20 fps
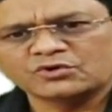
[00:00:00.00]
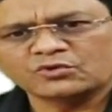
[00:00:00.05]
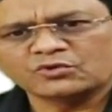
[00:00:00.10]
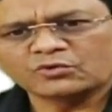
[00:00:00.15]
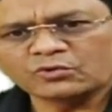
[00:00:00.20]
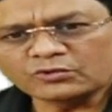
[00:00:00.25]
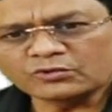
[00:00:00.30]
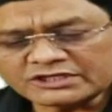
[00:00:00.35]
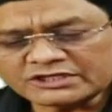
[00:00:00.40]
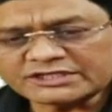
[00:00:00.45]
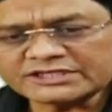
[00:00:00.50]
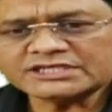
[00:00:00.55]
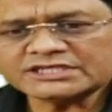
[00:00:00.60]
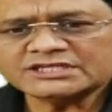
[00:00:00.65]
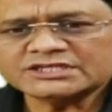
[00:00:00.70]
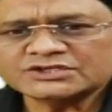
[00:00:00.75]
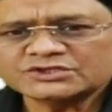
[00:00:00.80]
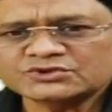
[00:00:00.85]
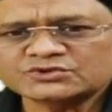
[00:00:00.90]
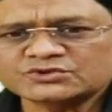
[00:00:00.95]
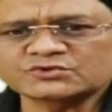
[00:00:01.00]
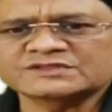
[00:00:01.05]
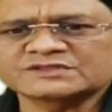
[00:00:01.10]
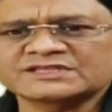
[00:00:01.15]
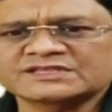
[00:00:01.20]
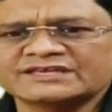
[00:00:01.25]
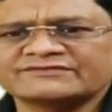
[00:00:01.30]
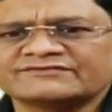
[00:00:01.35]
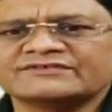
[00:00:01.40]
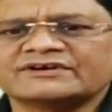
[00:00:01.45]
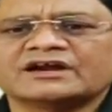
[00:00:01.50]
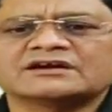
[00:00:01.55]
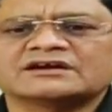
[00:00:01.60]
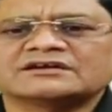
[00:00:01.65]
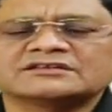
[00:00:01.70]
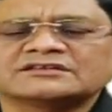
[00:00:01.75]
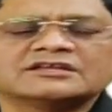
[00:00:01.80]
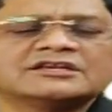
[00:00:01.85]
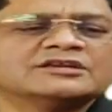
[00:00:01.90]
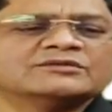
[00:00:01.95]
only to
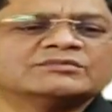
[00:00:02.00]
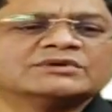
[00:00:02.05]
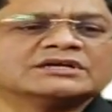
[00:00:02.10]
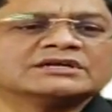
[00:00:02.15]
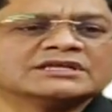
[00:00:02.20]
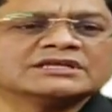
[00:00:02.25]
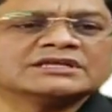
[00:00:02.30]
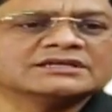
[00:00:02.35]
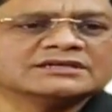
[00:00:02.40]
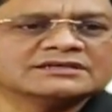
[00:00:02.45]
safeguard the liberty.